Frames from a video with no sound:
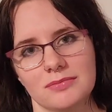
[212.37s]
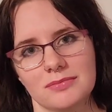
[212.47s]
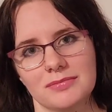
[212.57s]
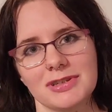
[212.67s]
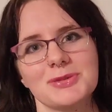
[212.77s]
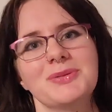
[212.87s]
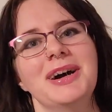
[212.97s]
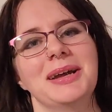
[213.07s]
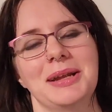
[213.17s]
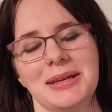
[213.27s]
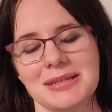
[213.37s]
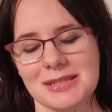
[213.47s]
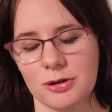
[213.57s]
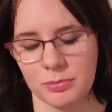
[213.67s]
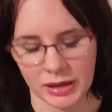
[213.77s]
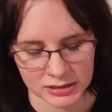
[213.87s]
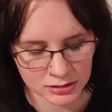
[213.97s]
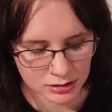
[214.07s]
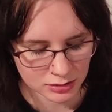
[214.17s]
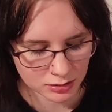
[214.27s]
this one is going back
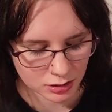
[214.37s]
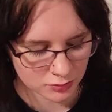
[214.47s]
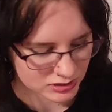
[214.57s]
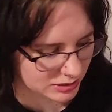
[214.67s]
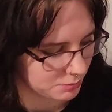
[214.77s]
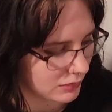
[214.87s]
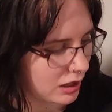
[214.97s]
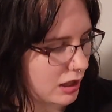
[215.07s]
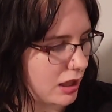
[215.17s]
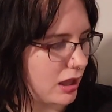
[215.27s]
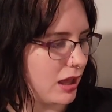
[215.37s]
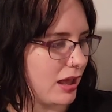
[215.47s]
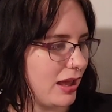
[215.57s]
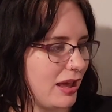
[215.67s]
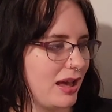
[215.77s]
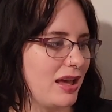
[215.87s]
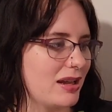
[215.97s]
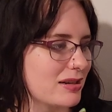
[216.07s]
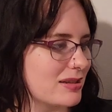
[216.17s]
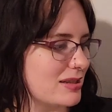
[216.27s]
to the cozy,
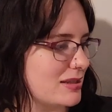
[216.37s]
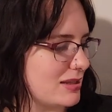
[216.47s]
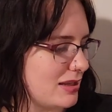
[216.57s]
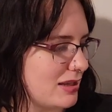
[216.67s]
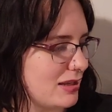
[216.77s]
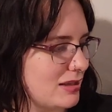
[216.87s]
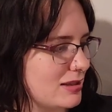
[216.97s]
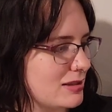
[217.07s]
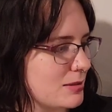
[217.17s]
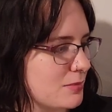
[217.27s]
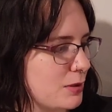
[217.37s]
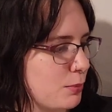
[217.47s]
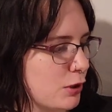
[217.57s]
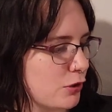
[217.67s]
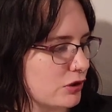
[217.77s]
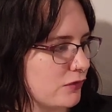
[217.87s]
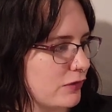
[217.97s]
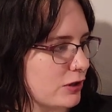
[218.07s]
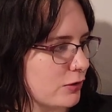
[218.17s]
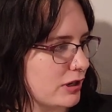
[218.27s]
and this is The Murder at the
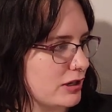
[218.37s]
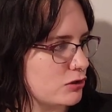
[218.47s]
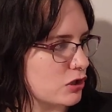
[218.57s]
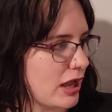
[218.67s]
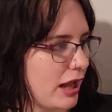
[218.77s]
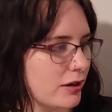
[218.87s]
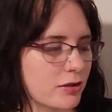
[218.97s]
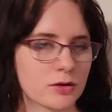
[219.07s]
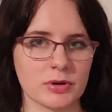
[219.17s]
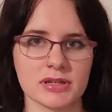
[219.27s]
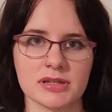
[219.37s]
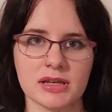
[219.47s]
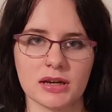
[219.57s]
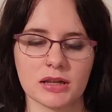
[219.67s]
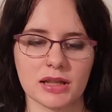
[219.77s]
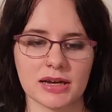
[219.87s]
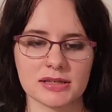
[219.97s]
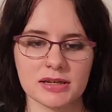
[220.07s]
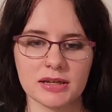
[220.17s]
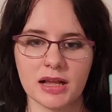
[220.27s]
Vicarage, Agatha Christie, a
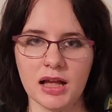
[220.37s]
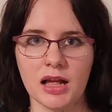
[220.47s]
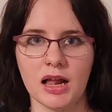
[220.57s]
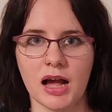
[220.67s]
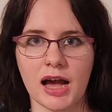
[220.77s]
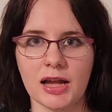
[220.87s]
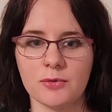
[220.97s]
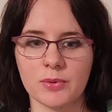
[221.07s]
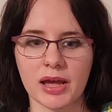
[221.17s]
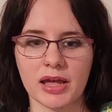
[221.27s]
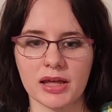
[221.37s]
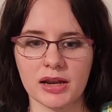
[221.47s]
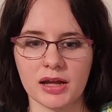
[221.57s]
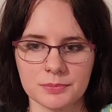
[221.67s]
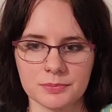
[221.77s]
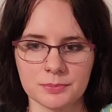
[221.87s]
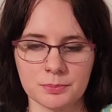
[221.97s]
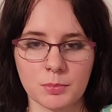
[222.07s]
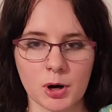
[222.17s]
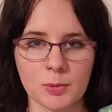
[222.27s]
classic. I read
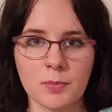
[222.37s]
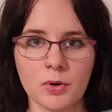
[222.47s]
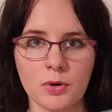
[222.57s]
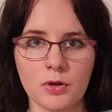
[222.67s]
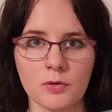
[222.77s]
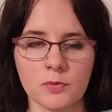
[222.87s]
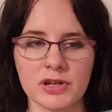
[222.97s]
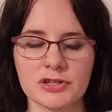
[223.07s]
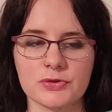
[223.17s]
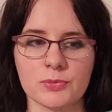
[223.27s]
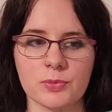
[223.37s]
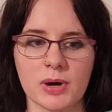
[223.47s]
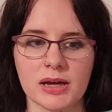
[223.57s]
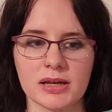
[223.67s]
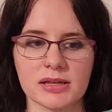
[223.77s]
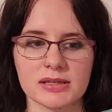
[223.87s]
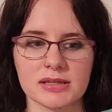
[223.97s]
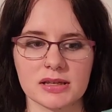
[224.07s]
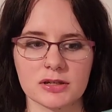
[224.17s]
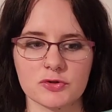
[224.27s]
Marple, which was
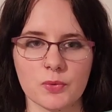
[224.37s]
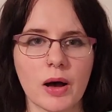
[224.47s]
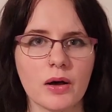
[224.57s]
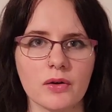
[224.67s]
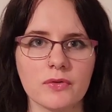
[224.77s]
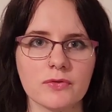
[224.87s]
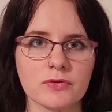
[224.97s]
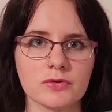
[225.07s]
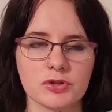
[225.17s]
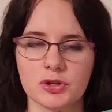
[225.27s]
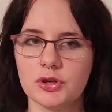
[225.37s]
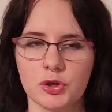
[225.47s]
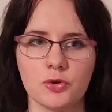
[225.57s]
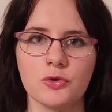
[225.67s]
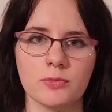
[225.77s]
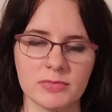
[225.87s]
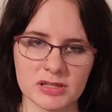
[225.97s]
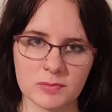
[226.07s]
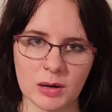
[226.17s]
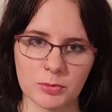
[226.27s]
12 new
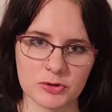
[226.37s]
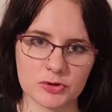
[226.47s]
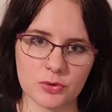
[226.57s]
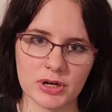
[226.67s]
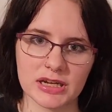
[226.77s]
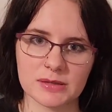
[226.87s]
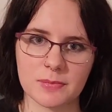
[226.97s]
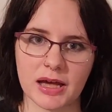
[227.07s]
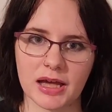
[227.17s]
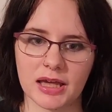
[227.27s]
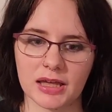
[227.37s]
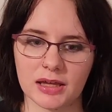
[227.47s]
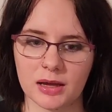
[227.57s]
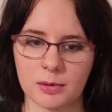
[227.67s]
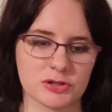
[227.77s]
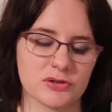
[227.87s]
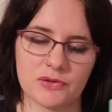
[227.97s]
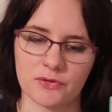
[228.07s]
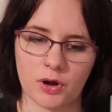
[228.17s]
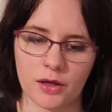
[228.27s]
Miss Marple stories by a bunch of
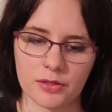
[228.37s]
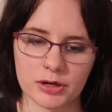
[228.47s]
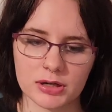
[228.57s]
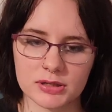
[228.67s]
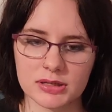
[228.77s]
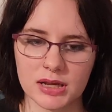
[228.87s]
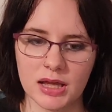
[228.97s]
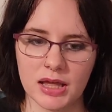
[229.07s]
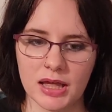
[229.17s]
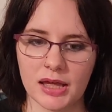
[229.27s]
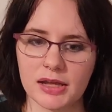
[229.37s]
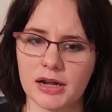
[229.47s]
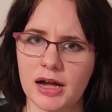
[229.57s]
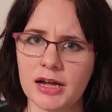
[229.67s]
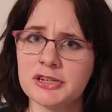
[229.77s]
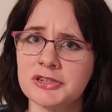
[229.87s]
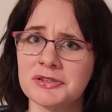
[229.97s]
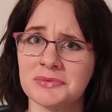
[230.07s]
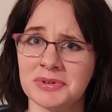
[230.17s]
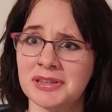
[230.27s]
different authors, and I
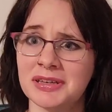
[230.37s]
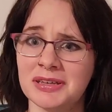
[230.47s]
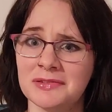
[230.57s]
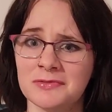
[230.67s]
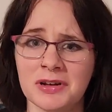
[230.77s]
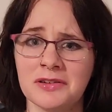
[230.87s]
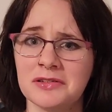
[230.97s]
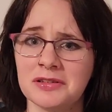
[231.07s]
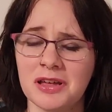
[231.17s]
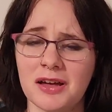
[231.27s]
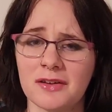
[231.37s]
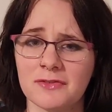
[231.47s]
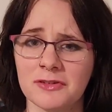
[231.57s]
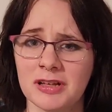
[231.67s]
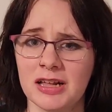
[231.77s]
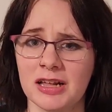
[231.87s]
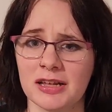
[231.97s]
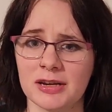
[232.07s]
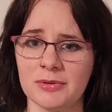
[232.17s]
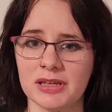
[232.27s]
just really fell in love.
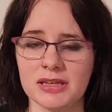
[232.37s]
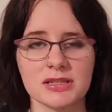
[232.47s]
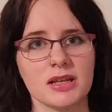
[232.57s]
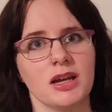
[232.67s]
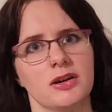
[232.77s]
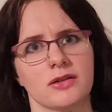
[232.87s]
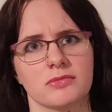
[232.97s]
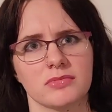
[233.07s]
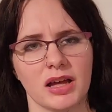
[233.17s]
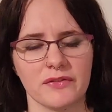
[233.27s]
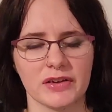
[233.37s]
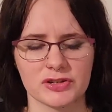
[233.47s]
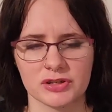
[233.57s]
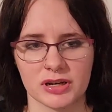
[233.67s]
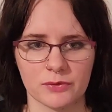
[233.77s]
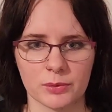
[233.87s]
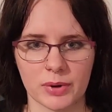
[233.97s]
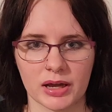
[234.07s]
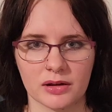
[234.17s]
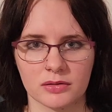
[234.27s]
And I realized, oh, I've actually never
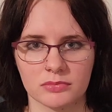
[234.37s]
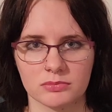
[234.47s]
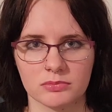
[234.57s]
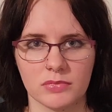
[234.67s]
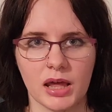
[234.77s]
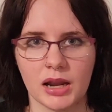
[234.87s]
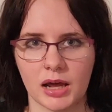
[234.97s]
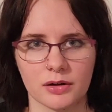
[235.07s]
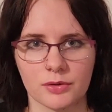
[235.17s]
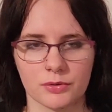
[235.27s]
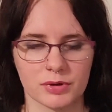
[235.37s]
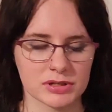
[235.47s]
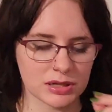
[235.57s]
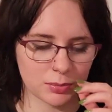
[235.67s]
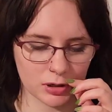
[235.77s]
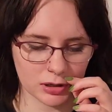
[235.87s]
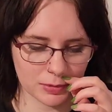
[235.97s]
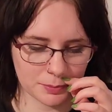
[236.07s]
read an Agatha Christie book.